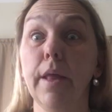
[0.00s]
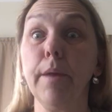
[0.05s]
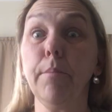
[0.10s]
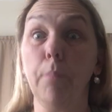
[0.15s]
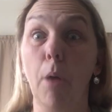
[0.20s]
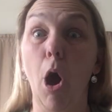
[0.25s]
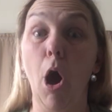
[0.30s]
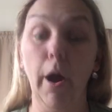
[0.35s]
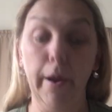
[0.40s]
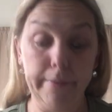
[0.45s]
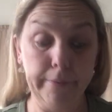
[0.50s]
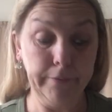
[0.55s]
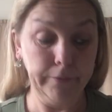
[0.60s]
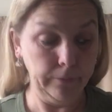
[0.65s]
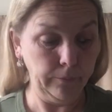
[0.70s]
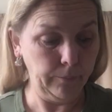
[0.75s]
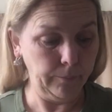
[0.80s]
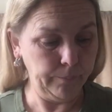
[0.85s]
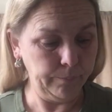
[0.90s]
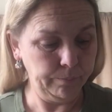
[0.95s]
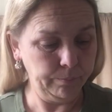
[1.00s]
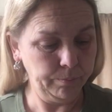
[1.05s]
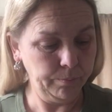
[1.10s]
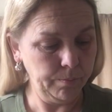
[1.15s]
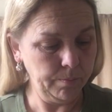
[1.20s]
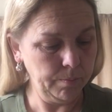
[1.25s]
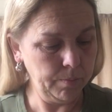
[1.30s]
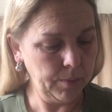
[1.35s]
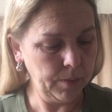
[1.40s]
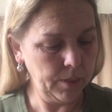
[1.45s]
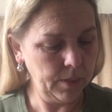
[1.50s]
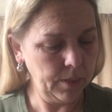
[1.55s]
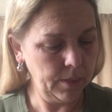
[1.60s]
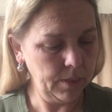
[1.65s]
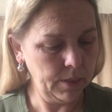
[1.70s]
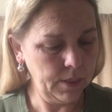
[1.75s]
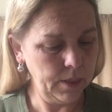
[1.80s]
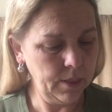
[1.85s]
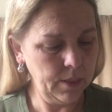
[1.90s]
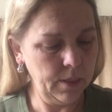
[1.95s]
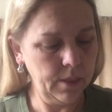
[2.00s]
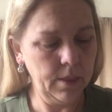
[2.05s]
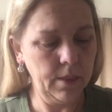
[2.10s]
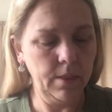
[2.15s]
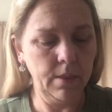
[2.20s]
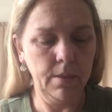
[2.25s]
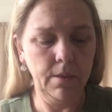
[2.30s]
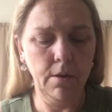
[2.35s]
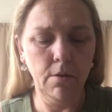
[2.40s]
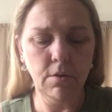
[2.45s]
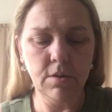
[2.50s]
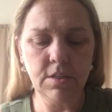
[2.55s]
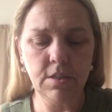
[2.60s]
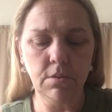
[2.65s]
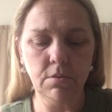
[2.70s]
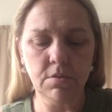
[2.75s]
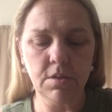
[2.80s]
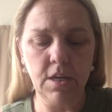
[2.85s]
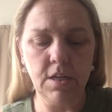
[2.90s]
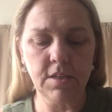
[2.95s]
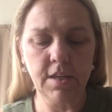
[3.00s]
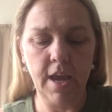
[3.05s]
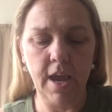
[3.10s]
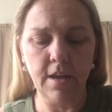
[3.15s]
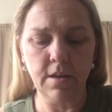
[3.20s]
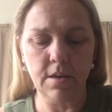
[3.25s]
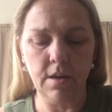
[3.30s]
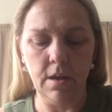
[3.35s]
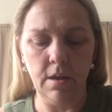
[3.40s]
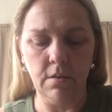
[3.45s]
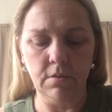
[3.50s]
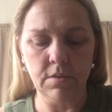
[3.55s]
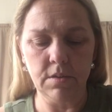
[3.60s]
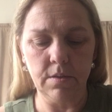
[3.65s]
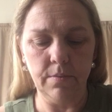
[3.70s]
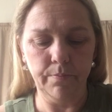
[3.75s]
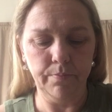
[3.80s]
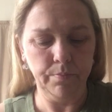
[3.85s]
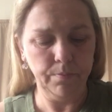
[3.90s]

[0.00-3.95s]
like ponds. I see those nice cattails.